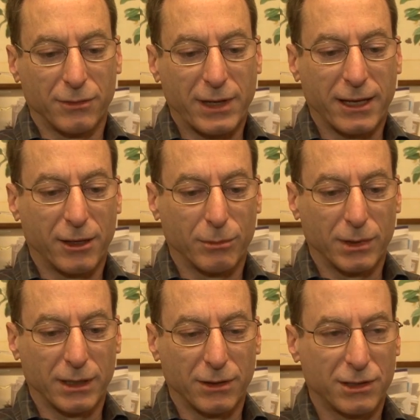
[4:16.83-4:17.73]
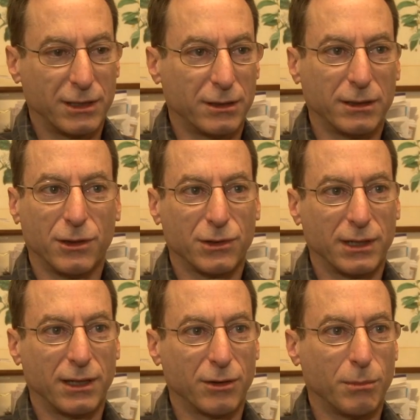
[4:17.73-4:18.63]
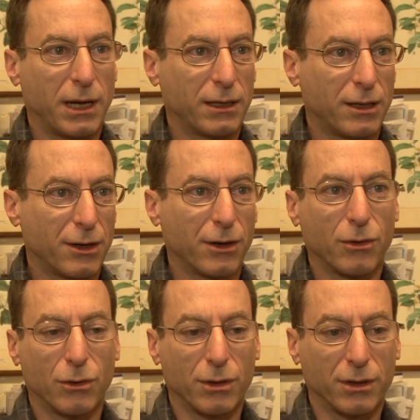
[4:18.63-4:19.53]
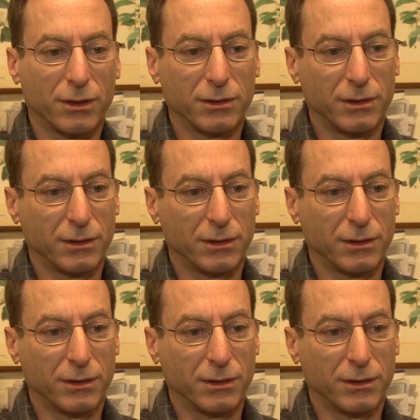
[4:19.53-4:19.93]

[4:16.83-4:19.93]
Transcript: vacuumed and sealed using either mylar or